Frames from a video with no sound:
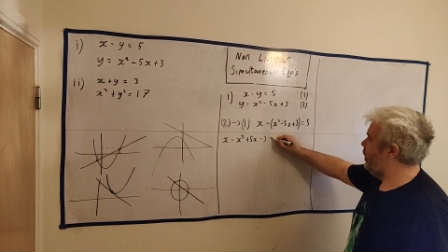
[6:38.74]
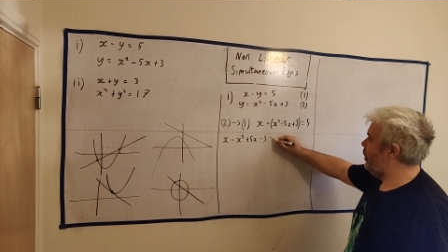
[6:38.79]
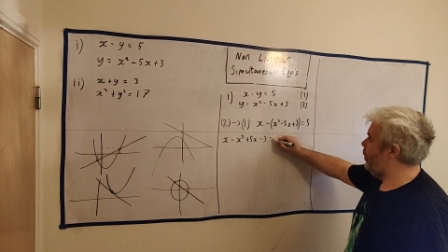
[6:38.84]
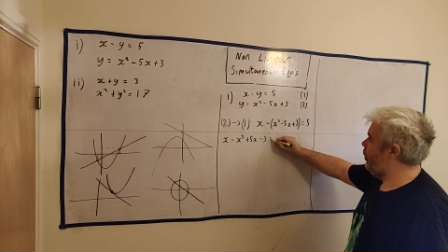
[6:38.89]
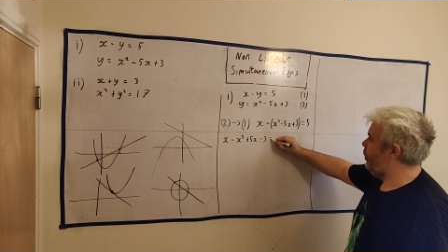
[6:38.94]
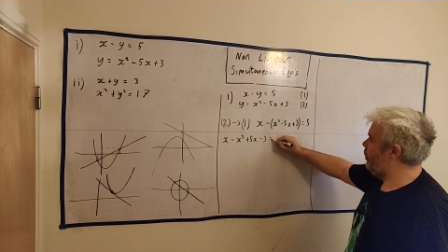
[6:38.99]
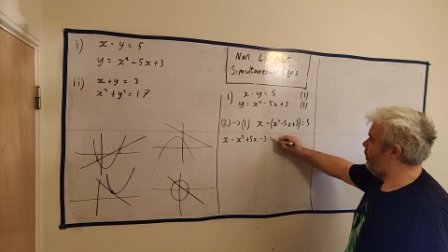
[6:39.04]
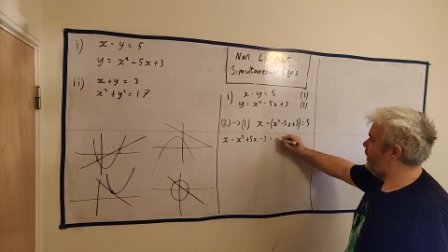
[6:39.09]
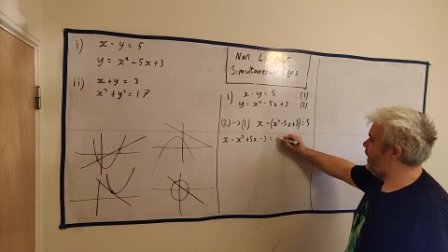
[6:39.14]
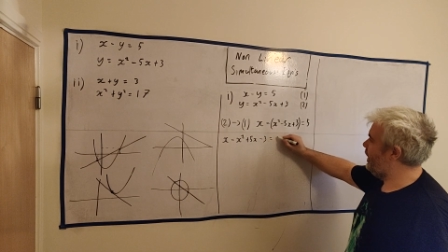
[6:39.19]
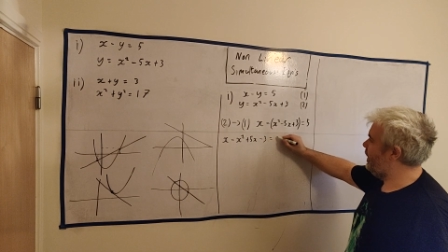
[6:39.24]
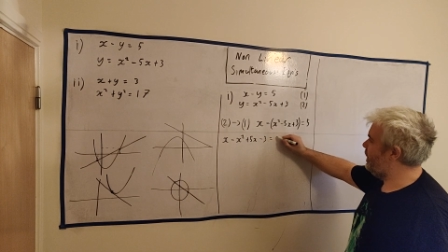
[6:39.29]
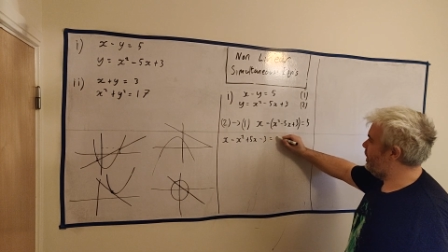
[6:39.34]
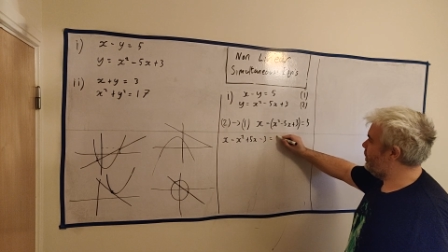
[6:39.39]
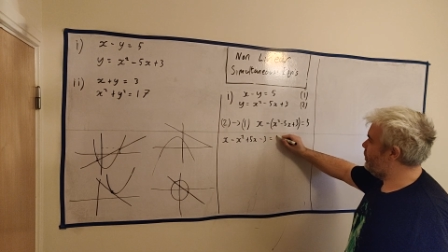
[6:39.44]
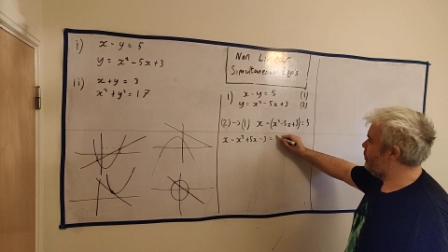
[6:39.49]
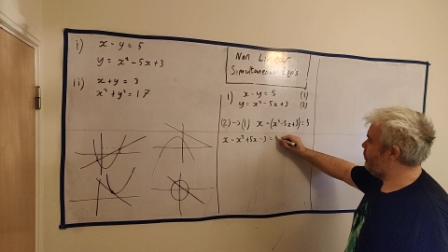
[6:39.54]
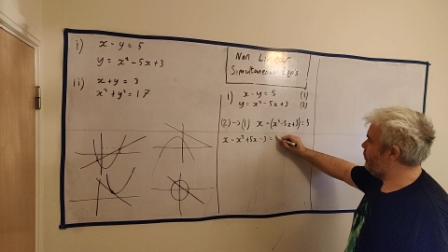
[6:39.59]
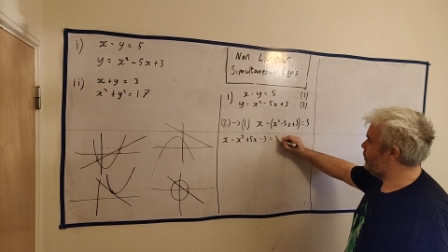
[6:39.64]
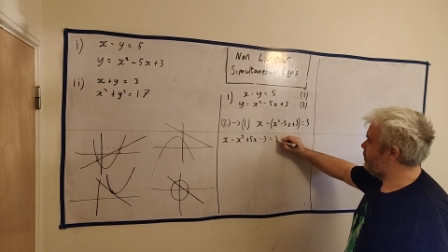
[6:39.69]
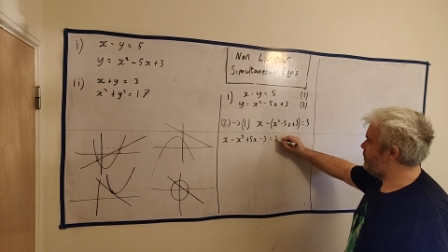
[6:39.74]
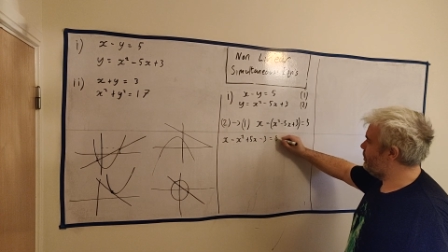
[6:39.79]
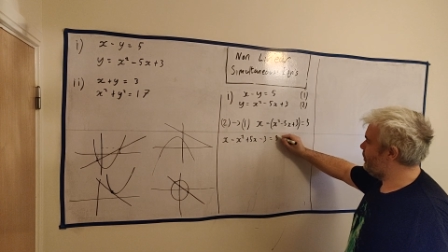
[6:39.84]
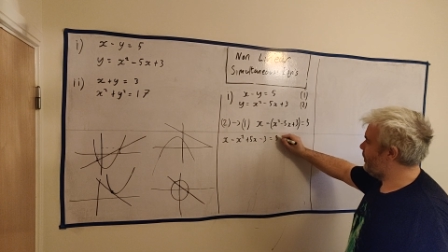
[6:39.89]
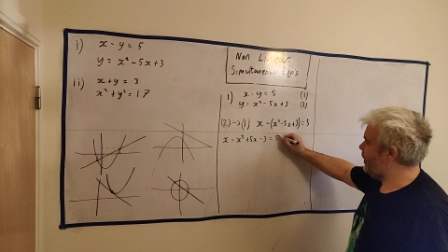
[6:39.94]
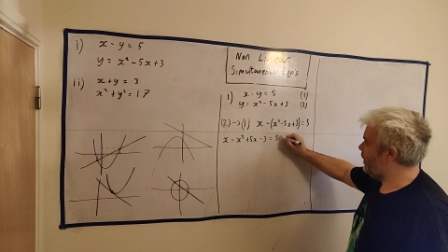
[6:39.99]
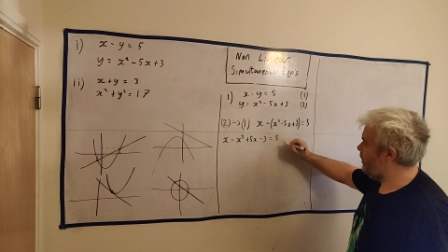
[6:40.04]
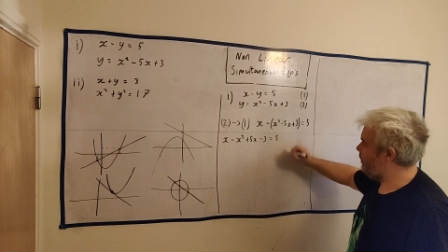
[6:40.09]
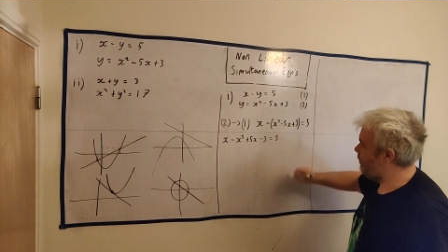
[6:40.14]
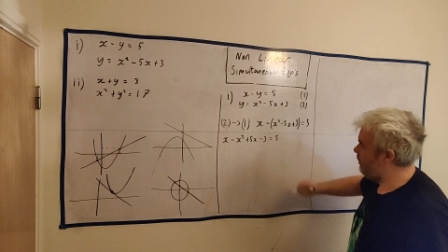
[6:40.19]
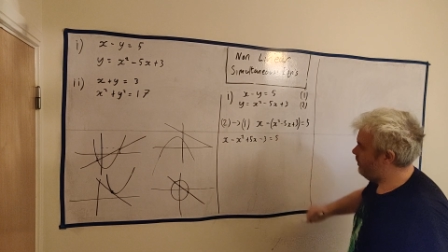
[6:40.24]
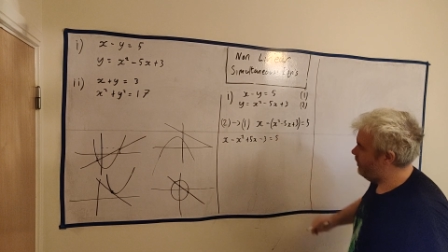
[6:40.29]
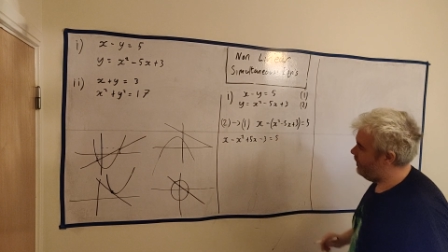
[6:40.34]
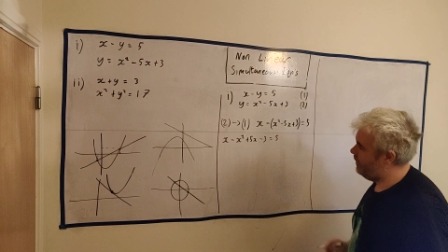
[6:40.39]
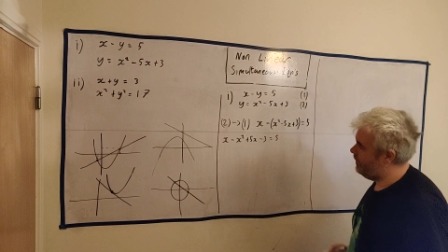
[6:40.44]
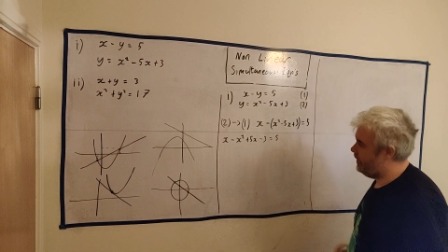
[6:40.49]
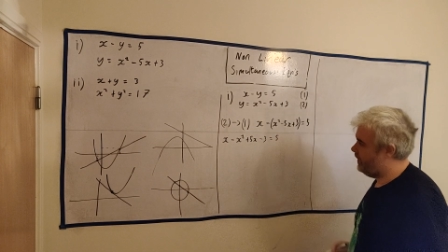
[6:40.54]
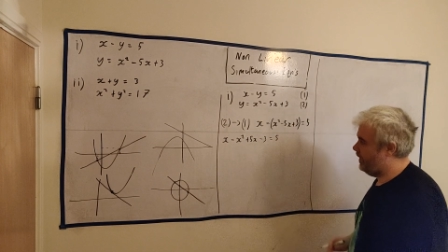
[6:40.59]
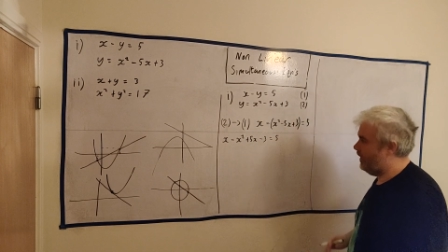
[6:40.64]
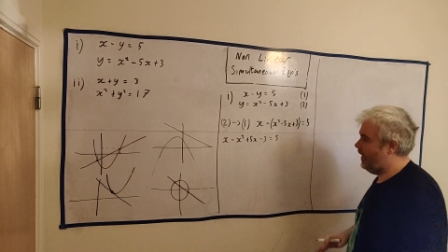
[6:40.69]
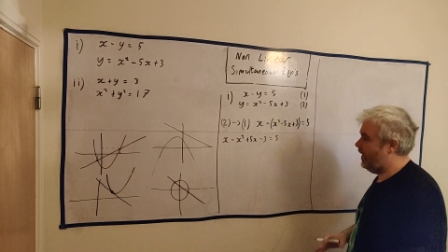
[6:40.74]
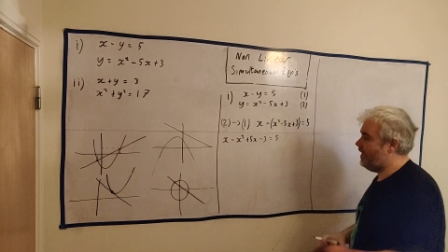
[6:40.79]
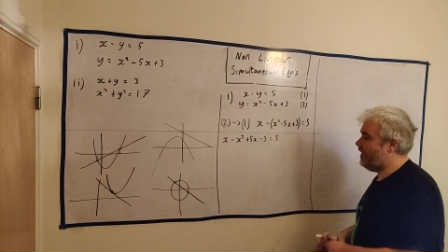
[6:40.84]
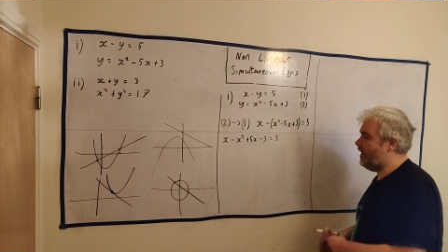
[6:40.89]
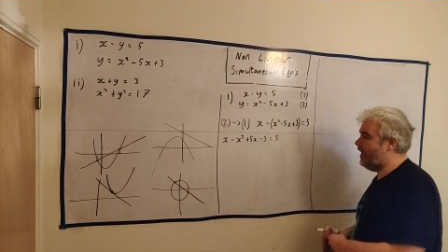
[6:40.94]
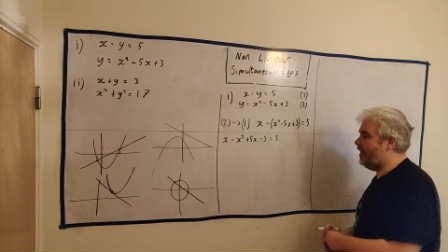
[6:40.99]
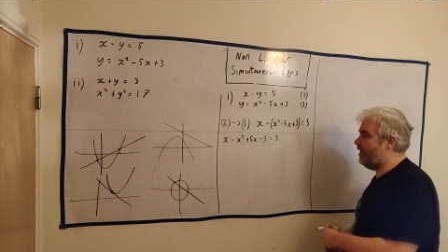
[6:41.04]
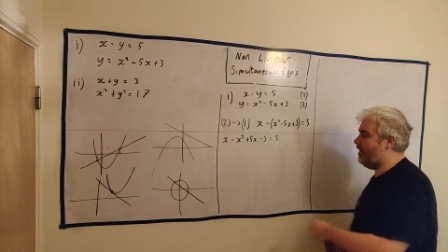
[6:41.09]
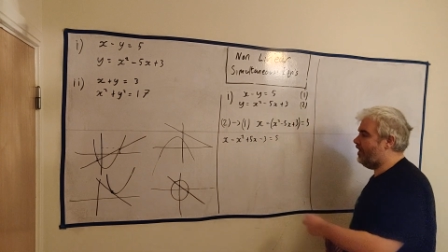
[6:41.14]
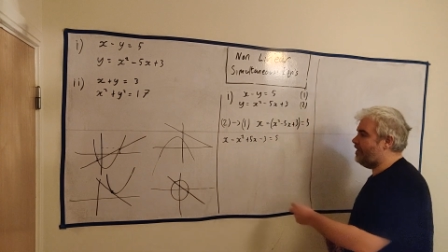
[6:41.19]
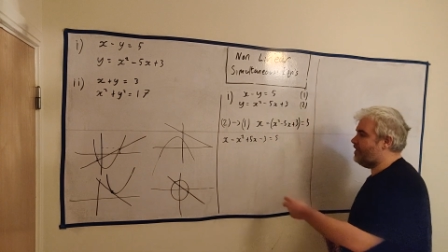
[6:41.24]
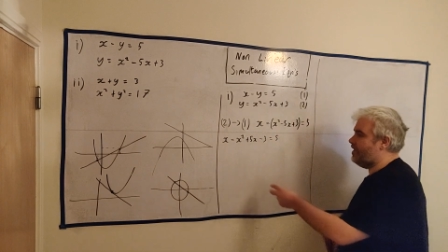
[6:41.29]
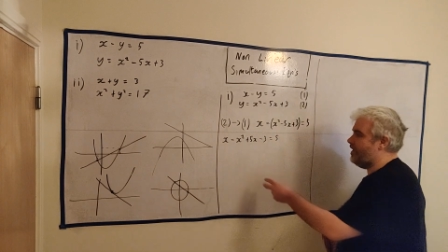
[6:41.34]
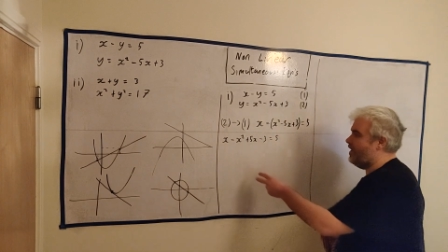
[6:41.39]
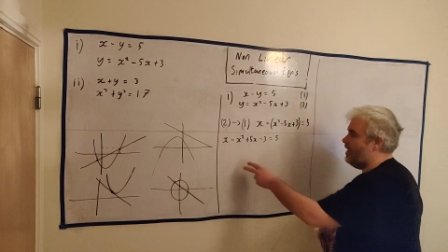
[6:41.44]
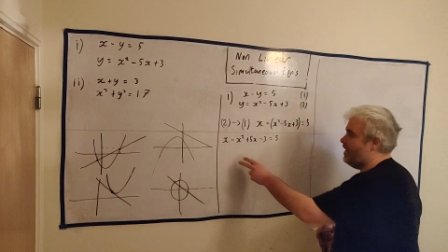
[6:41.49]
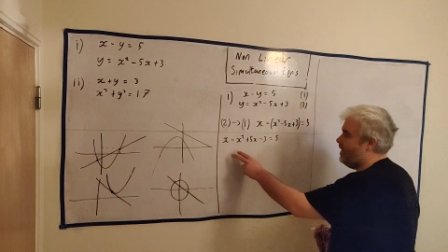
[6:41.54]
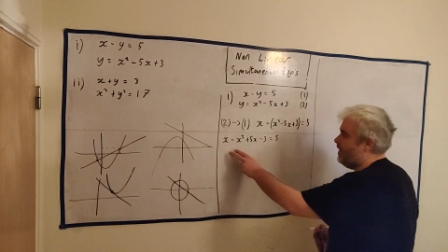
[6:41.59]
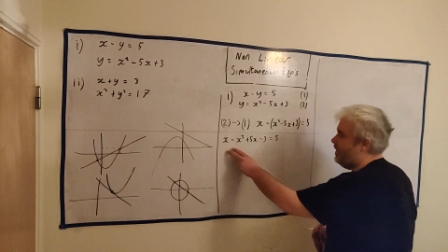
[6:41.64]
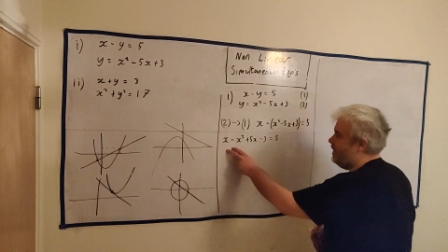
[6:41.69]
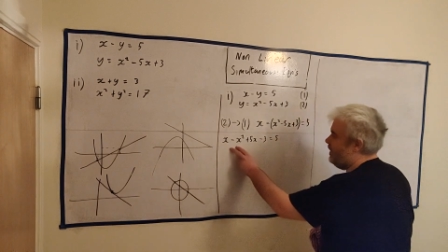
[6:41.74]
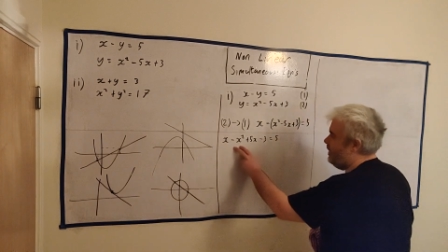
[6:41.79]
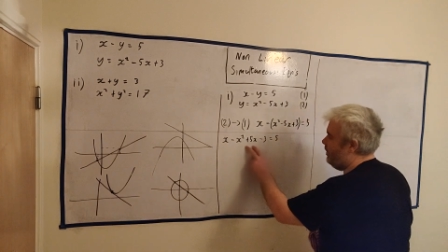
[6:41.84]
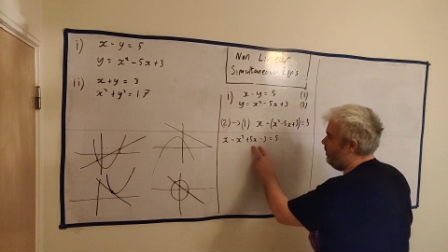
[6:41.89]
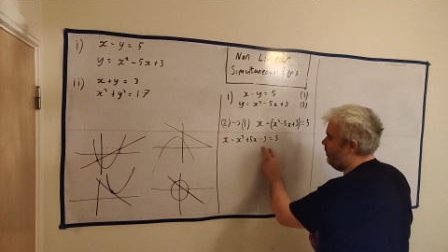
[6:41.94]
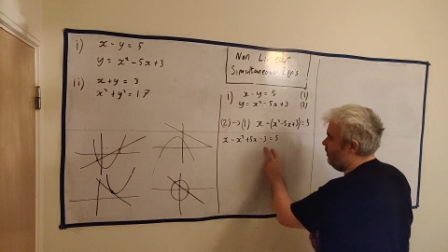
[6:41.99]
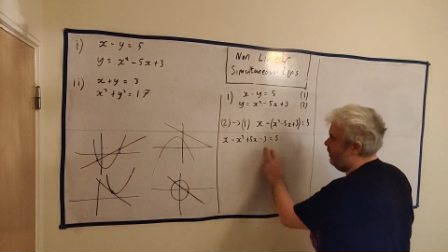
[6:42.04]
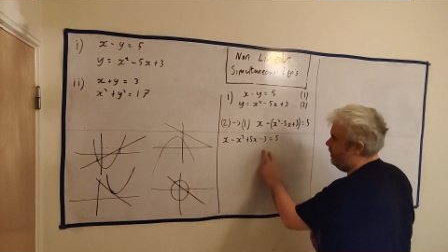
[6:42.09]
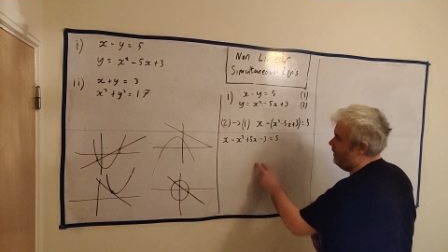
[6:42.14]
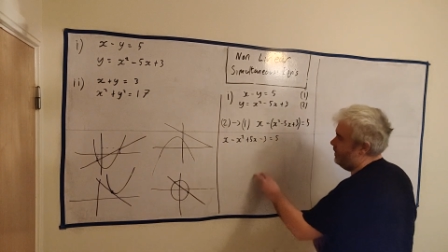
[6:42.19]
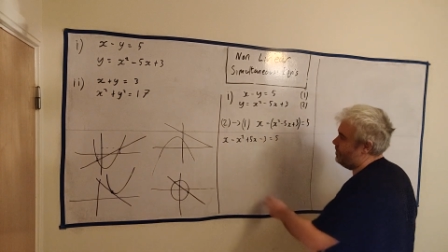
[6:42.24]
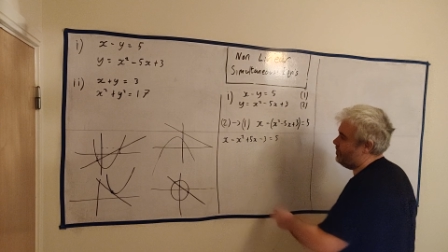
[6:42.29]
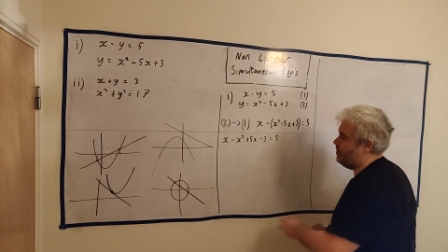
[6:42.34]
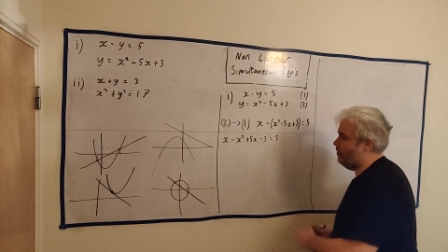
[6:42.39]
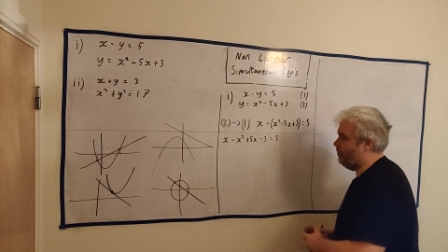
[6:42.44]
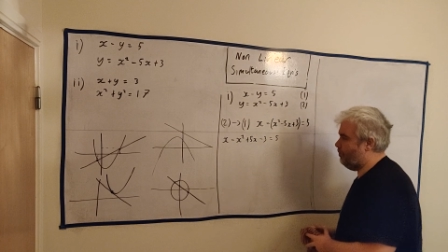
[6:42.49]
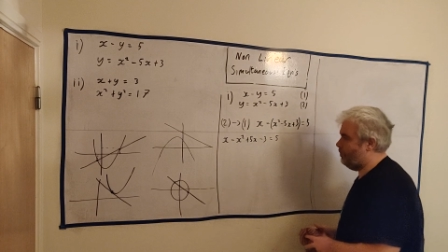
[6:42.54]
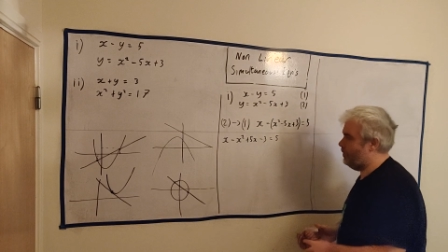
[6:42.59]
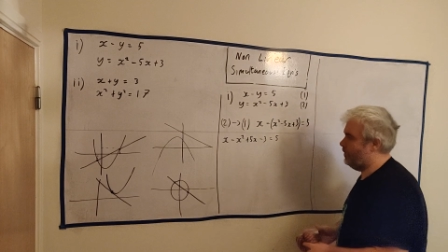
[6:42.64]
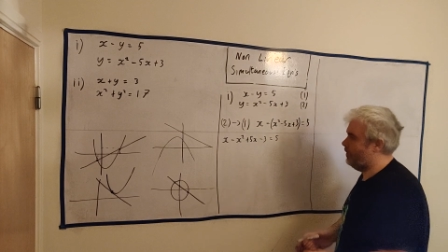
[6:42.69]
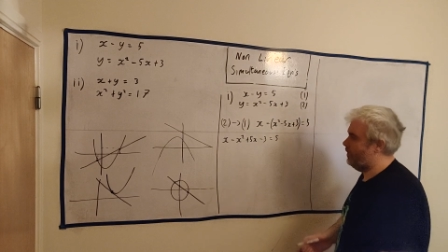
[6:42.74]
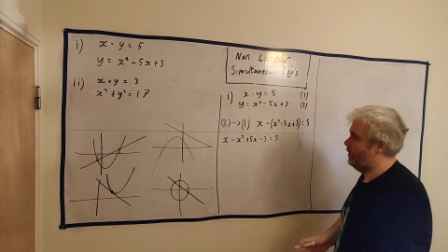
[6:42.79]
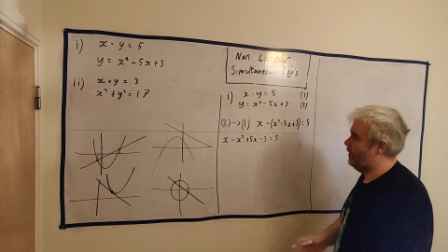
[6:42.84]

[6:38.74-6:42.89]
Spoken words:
All that equals 5. Again, let's clear all this up.